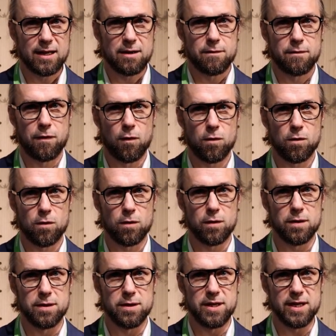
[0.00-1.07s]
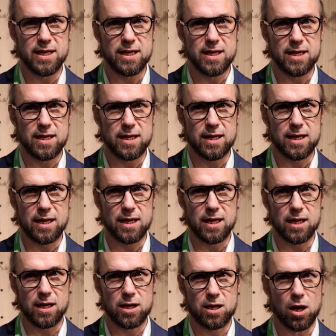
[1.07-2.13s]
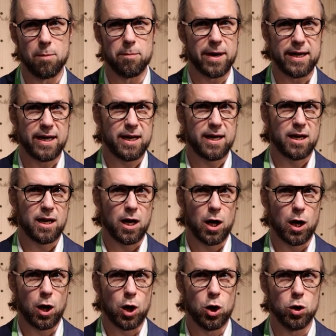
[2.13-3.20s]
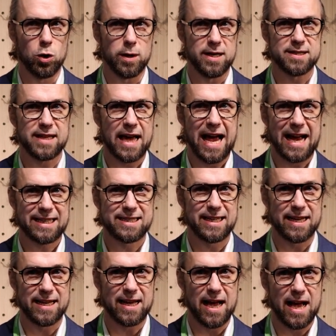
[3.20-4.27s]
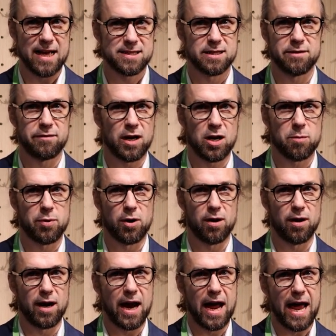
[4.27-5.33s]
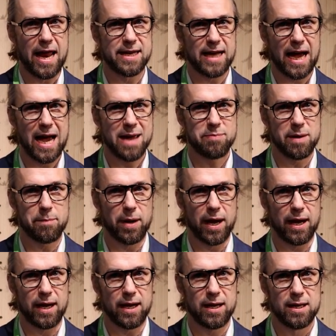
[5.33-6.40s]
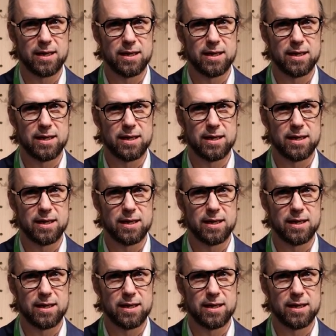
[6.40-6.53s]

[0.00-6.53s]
for the company who is acting as a developer and IPP